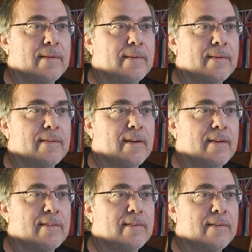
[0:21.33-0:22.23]
or
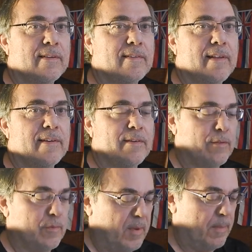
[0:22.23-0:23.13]
talk story slash
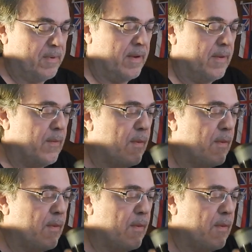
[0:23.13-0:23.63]
newspaper.